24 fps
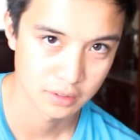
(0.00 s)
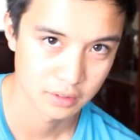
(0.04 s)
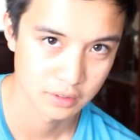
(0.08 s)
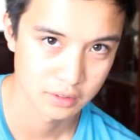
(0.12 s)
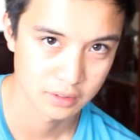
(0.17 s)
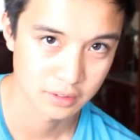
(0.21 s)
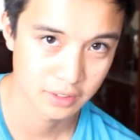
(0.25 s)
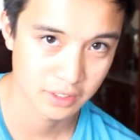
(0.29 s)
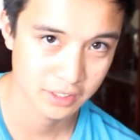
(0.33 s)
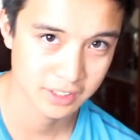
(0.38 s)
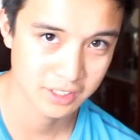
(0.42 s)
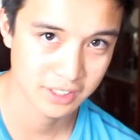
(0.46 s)

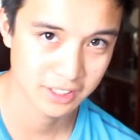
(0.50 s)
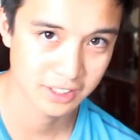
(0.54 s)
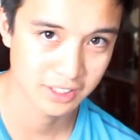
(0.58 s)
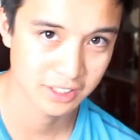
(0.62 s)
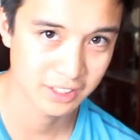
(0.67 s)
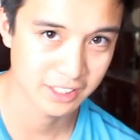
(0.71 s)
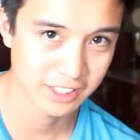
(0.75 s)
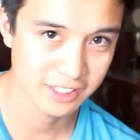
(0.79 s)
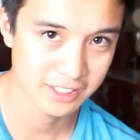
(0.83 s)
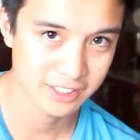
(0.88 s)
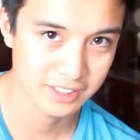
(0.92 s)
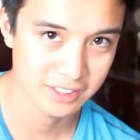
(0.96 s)
So the next thing on the
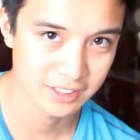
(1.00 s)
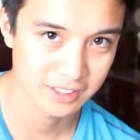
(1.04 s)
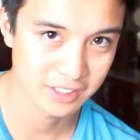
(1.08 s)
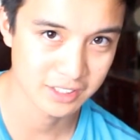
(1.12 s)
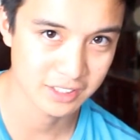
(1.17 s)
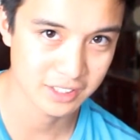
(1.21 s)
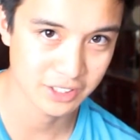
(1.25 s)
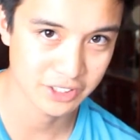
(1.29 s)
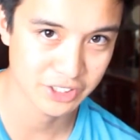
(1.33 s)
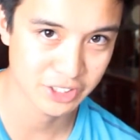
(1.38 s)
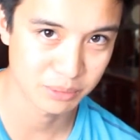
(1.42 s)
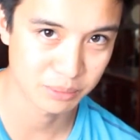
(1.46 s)
list,
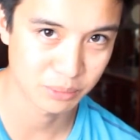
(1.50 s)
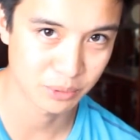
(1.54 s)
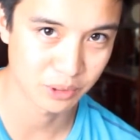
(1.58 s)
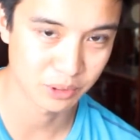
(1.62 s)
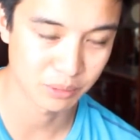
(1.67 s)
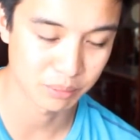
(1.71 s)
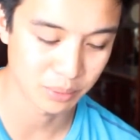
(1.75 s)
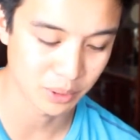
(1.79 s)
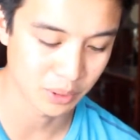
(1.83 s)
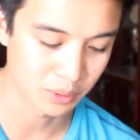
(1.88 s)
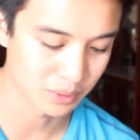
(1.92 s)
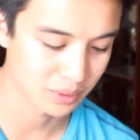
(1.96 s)
discussion
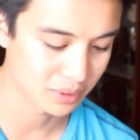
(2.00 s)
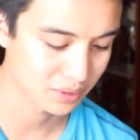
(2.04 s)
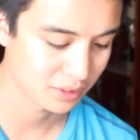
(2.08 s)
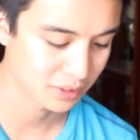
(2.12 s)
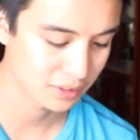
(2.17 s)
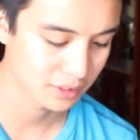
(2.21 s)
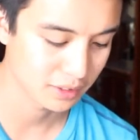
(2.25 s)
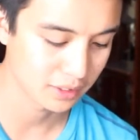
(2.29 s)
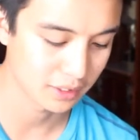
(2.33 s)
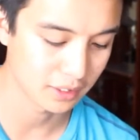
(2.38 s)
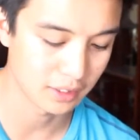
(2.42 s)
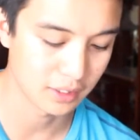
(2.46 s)
board
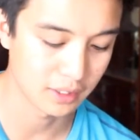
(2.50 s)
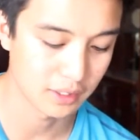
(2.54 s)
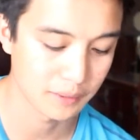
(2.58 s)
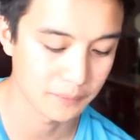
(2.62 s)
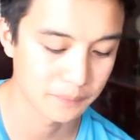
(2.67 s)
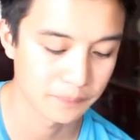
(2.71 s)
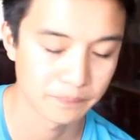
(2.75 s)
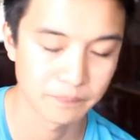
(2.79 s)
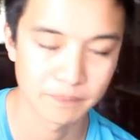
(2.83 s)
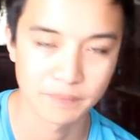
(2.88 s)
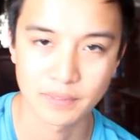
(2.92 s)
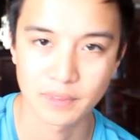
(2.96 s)
posts.
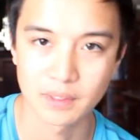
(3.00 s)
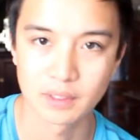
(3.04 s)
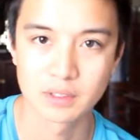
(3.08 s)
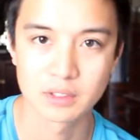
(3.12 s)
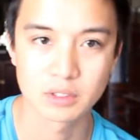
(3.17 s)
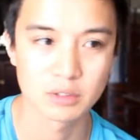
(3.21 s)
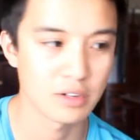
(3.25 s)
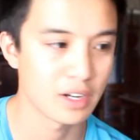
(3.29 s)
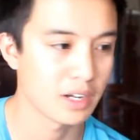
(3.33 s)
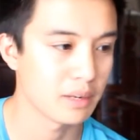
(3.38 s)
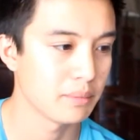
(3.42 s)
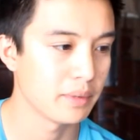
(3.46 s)
So
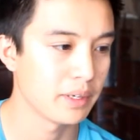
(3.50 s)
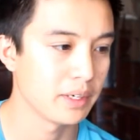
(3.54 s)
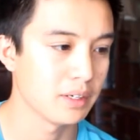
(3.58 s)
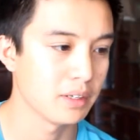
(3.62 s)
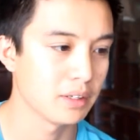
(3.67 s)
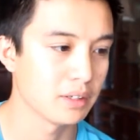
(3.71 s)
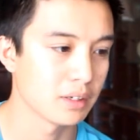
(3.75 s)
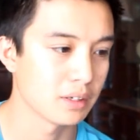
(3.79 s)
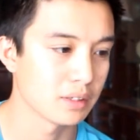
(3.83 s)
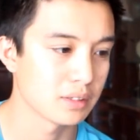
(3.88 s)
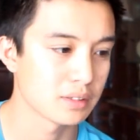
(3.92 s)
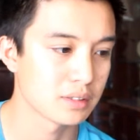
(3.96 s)
we had many
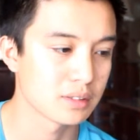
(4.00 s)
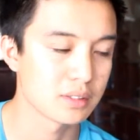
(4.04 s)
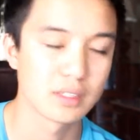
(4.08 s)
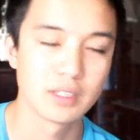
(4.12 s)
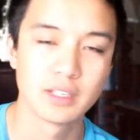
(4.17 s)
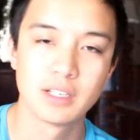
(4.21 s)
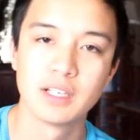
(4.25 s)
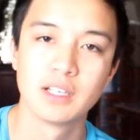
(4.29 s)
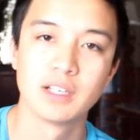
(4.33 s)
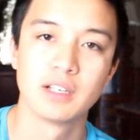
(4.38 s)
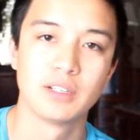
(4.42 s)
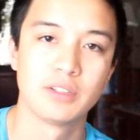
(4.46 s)
of those
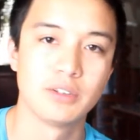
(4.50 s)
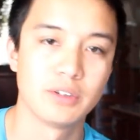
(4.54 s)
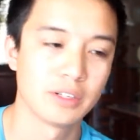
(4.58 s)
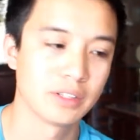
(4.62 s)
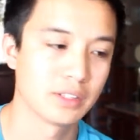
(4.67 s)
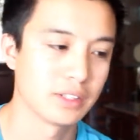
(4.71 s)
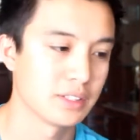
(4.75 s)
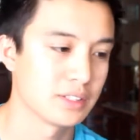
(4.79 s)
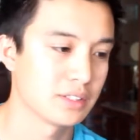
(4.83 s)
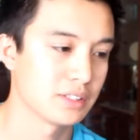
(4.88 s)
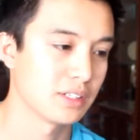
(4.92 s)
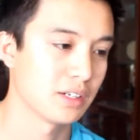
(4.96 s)
during
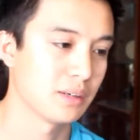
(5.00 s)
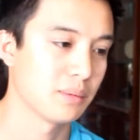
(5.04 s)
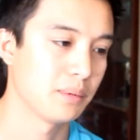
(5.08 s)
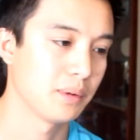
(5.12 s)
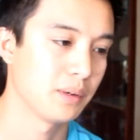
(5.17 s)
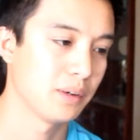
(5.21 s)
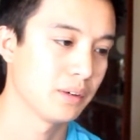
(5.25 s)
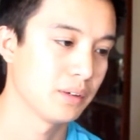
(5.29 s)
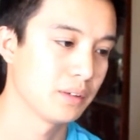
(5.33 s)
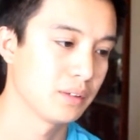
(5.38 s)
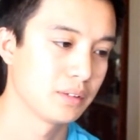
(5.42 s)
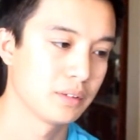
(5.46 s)
this
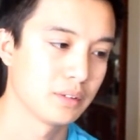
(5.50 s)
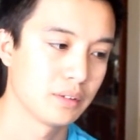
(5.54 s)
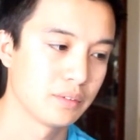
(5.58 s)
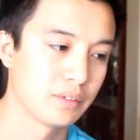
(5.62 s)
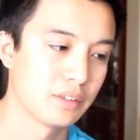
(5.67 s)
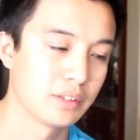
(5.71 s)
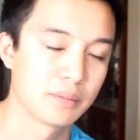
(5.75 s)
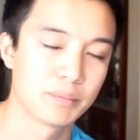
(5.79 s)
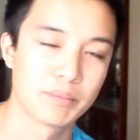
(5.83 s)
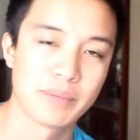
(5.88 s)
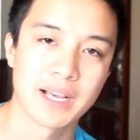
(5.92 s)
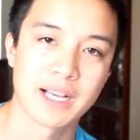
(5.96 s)
summer, over
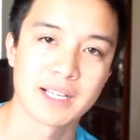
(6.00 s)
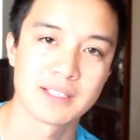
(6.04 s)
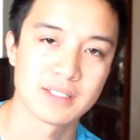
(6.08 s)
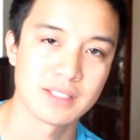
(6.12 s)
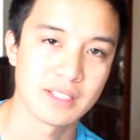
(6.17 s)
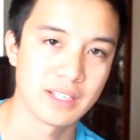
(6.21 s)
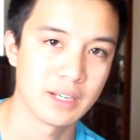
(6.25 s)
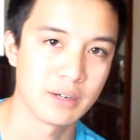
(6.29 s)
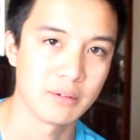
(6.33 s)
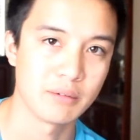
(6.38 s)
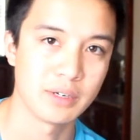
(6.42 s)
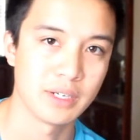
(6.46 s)
the
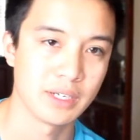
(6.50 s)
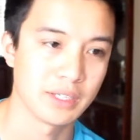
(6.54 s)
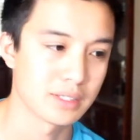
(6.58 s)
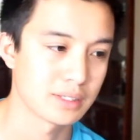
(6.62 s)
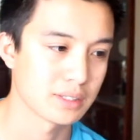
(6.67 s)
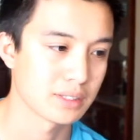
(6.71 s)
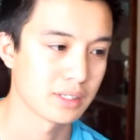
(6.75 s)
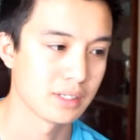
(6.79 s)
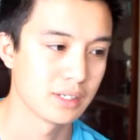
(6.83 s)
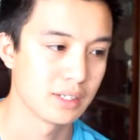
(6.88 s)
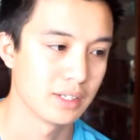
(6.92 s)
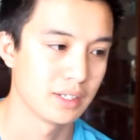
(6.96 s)
past 8
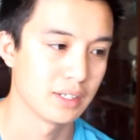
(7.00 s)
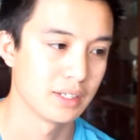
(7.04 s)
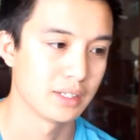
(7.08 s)
weeks.